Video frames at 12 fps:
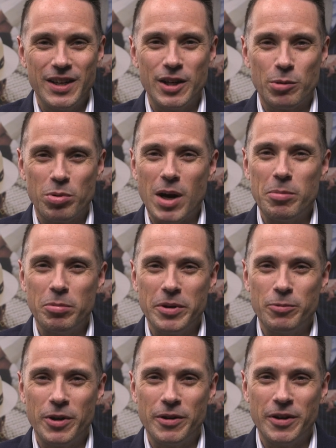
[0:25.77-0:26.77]
you're probably
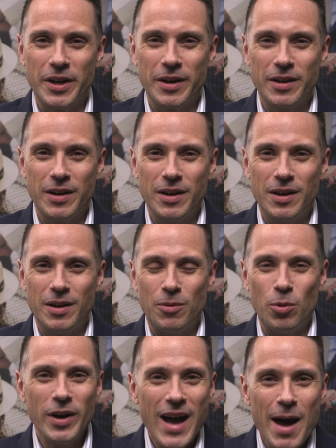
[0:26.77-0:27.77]
wondering,
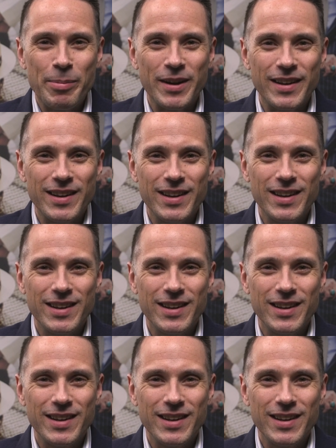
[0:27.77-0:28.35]
what happened?